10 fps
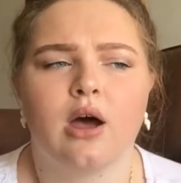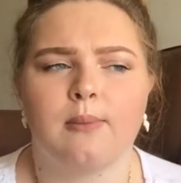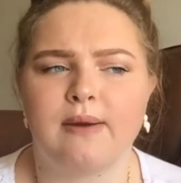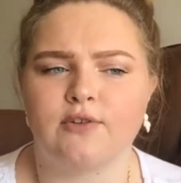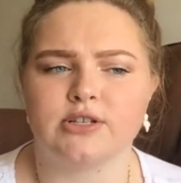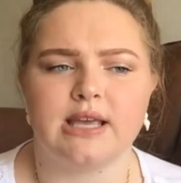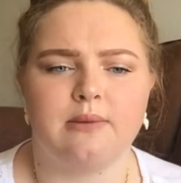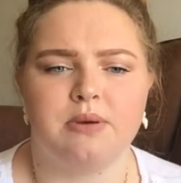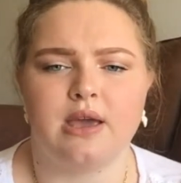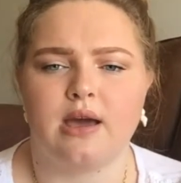on my first
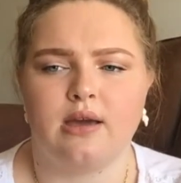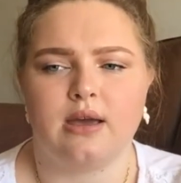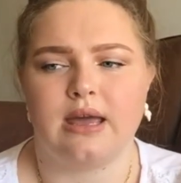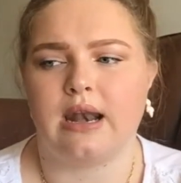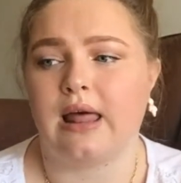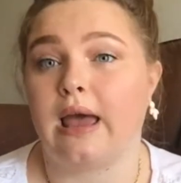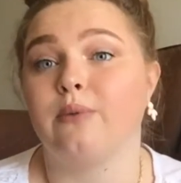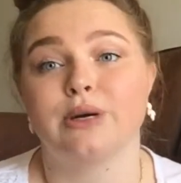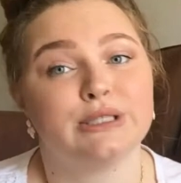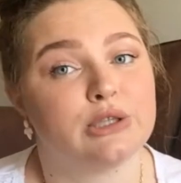APA, and I
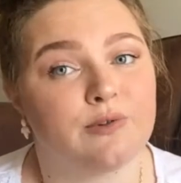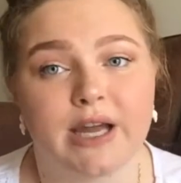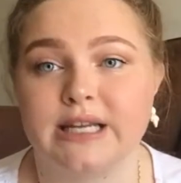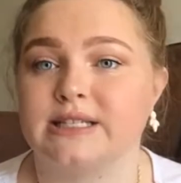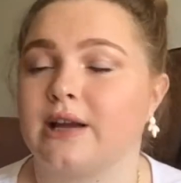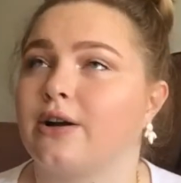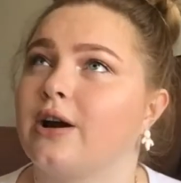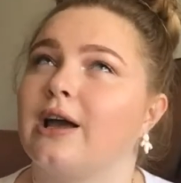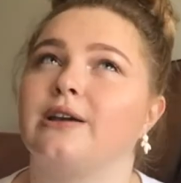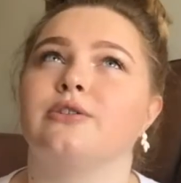went to the writing center.
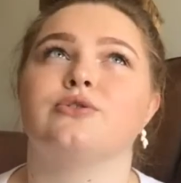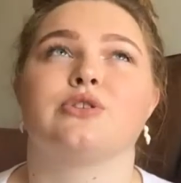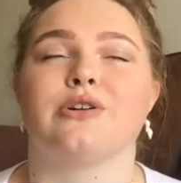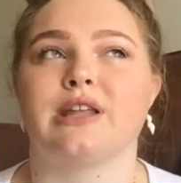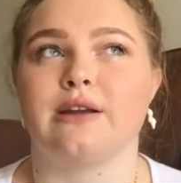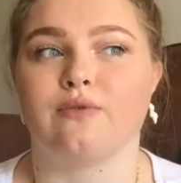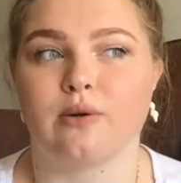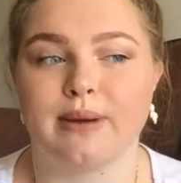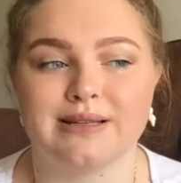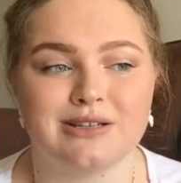I used online
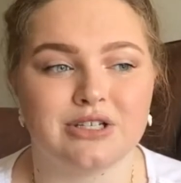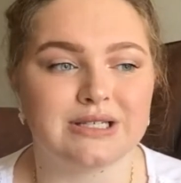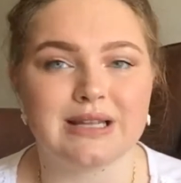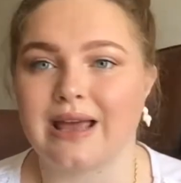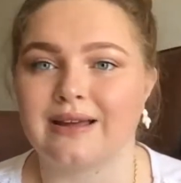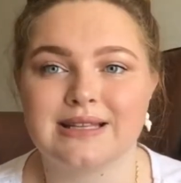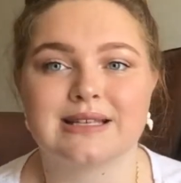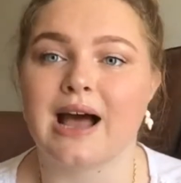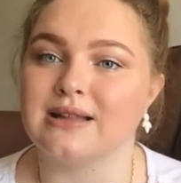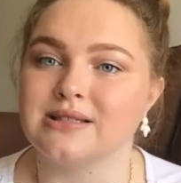formats. It's just like this
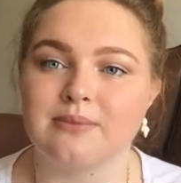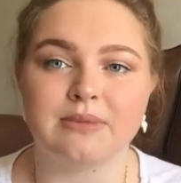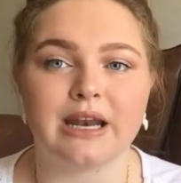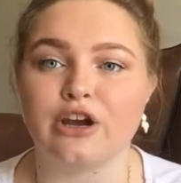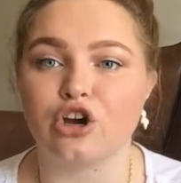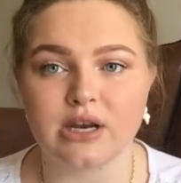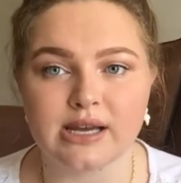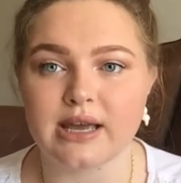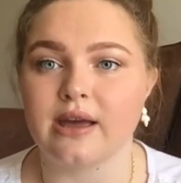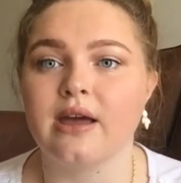concept that I
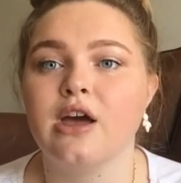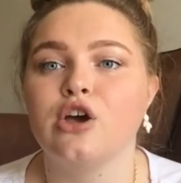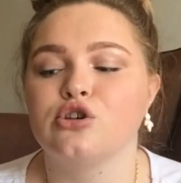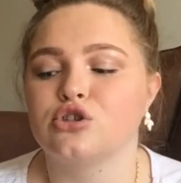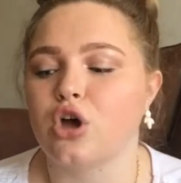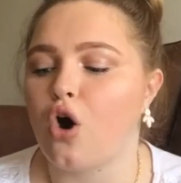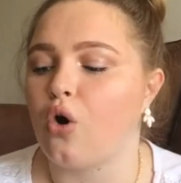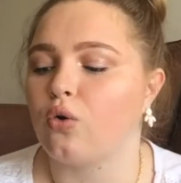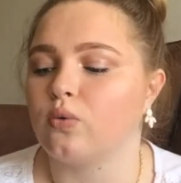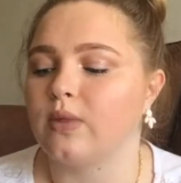couldn't get.
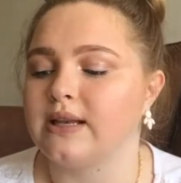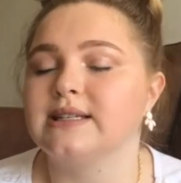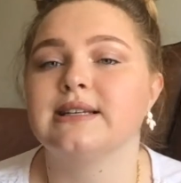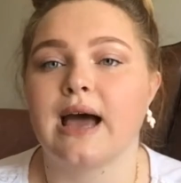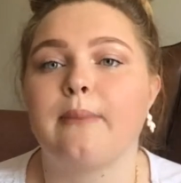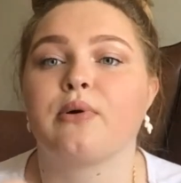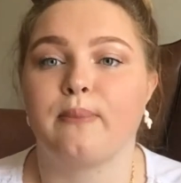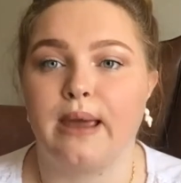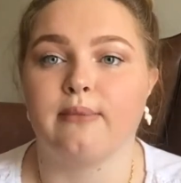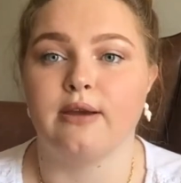So they did not
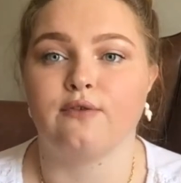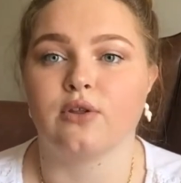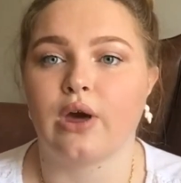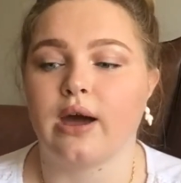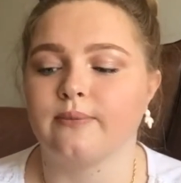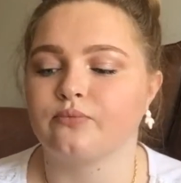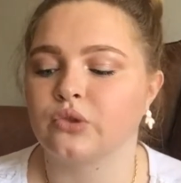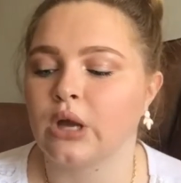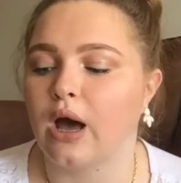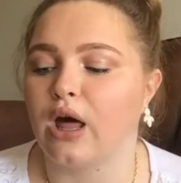prepare me for that.
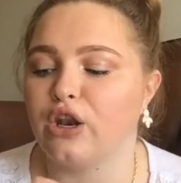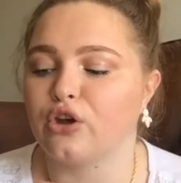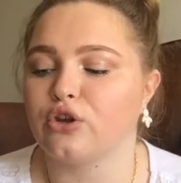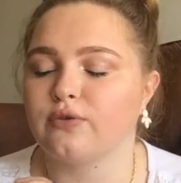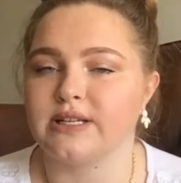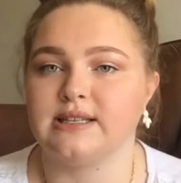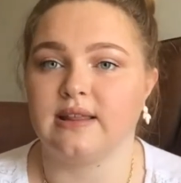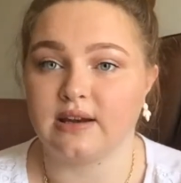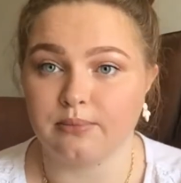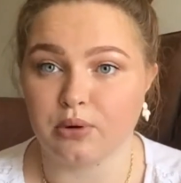Another reason
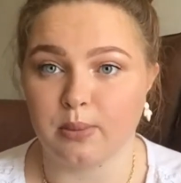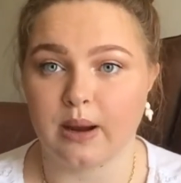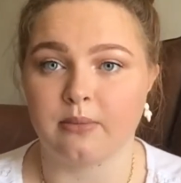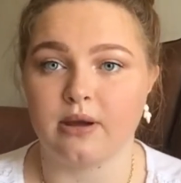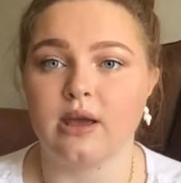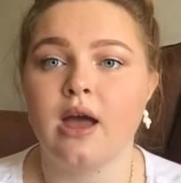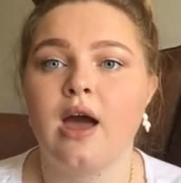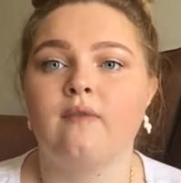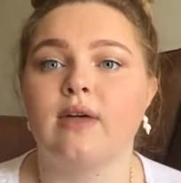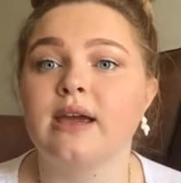they didn't prepare me,
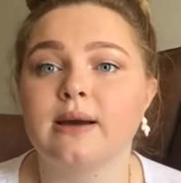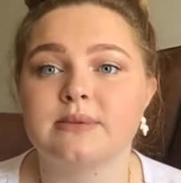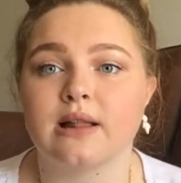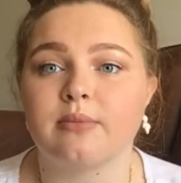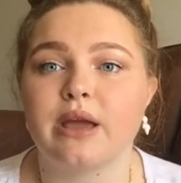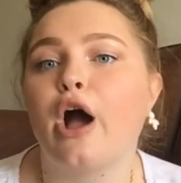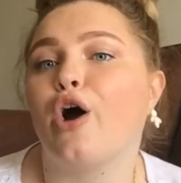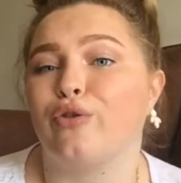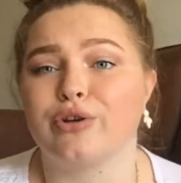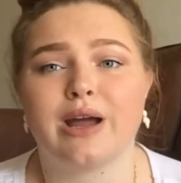they kept telling me,
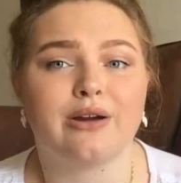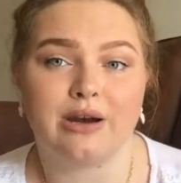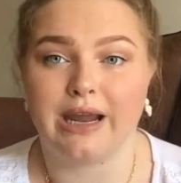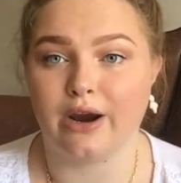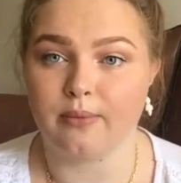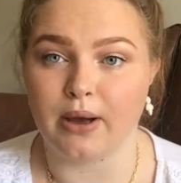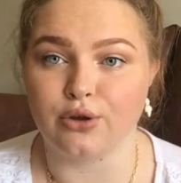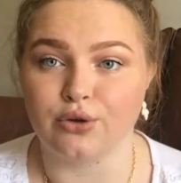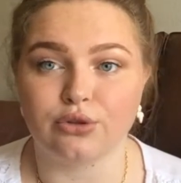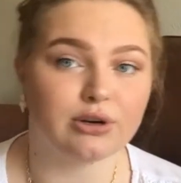oh, they're not going to care
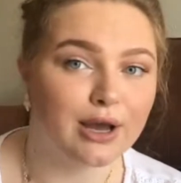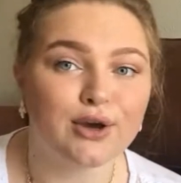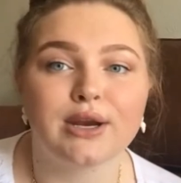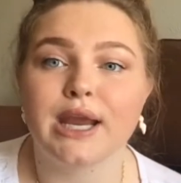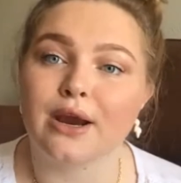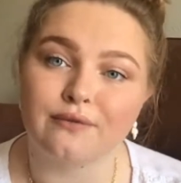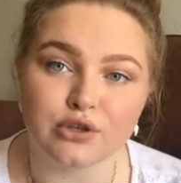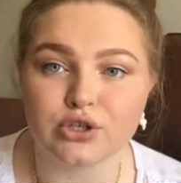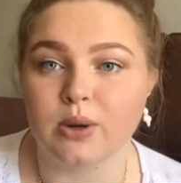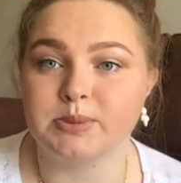about you. They're not going to care if
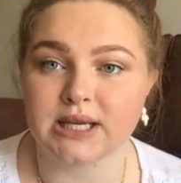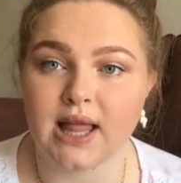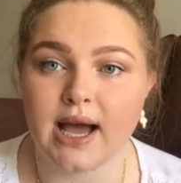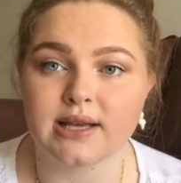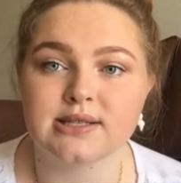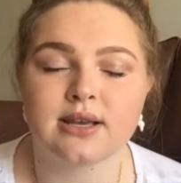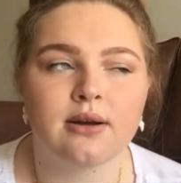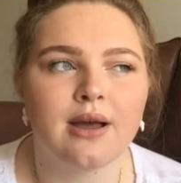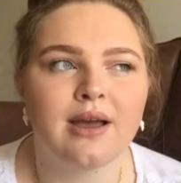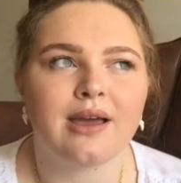you show up to class.
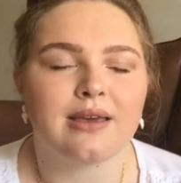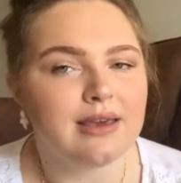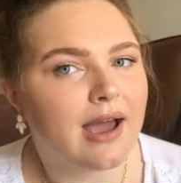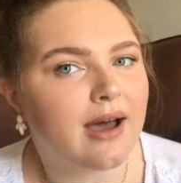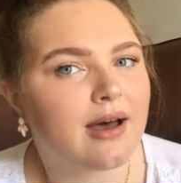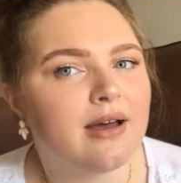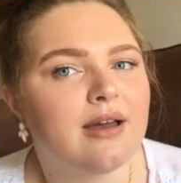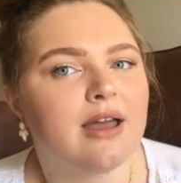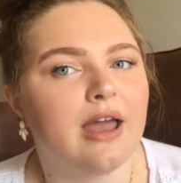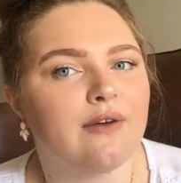Yeah,
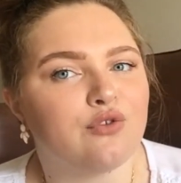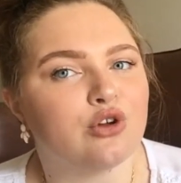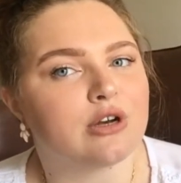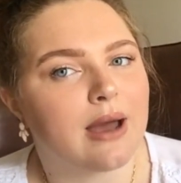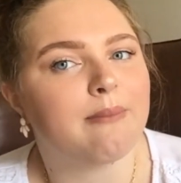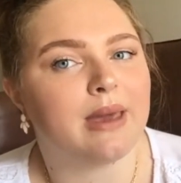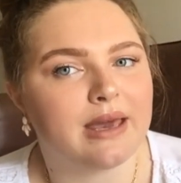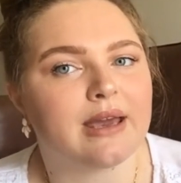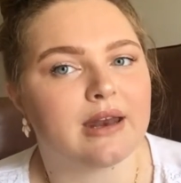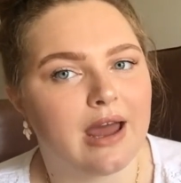if you're not
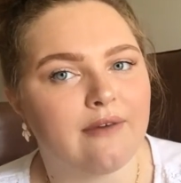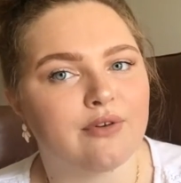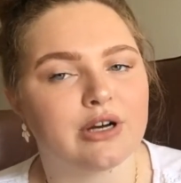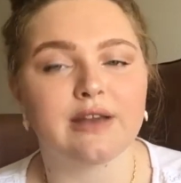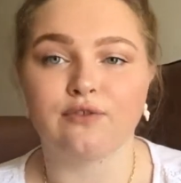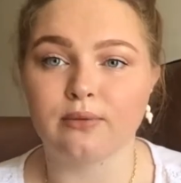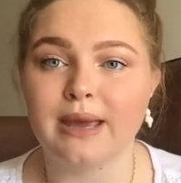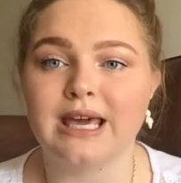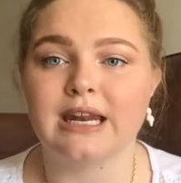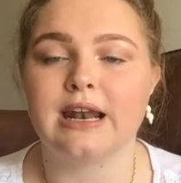making an effort. If you're
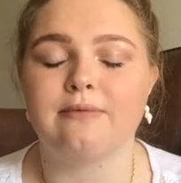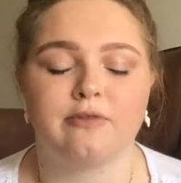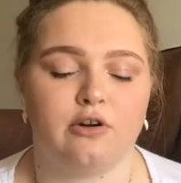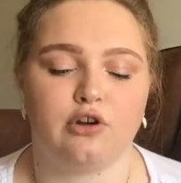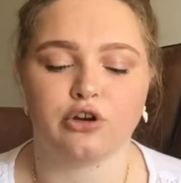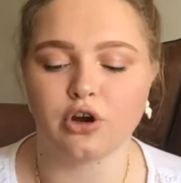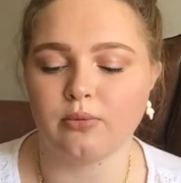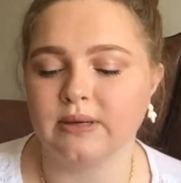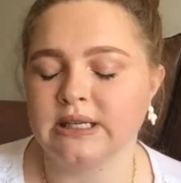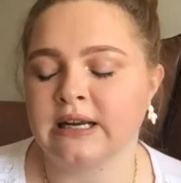making an effort, you're
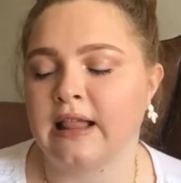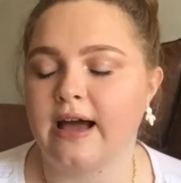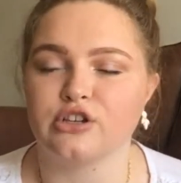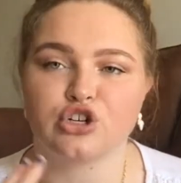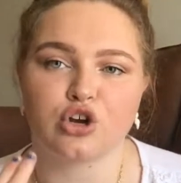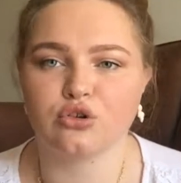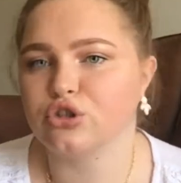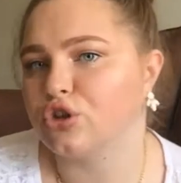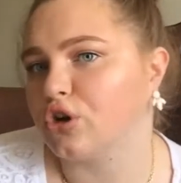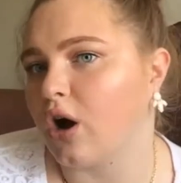going to class, you're going
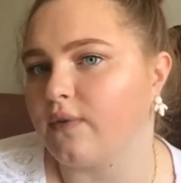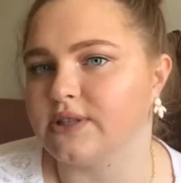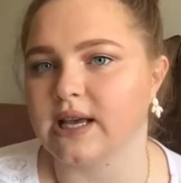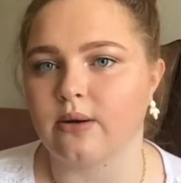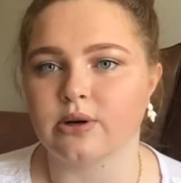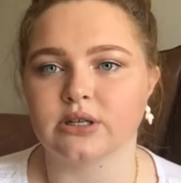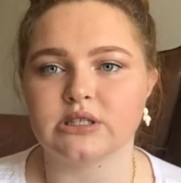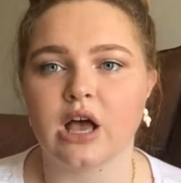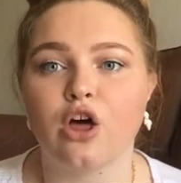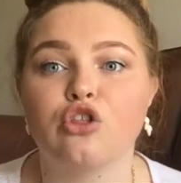to their office
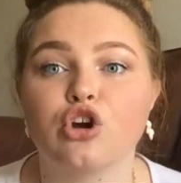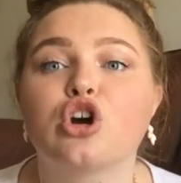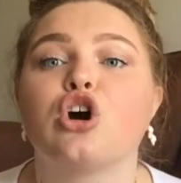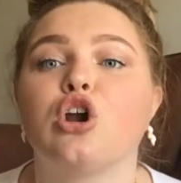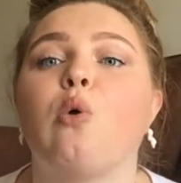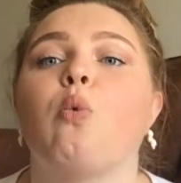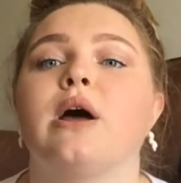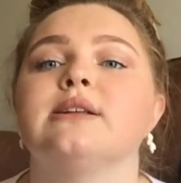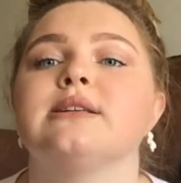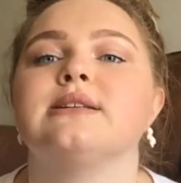hours, they're going to
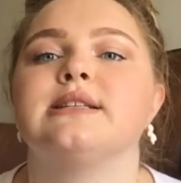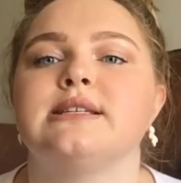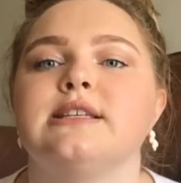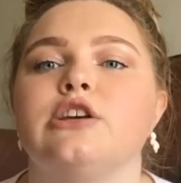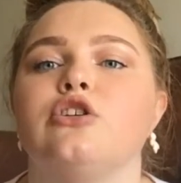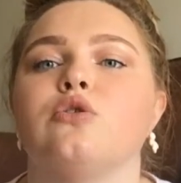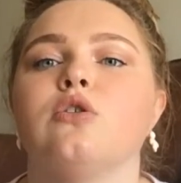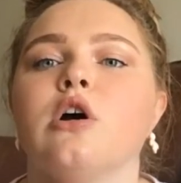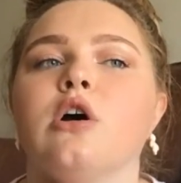want to see you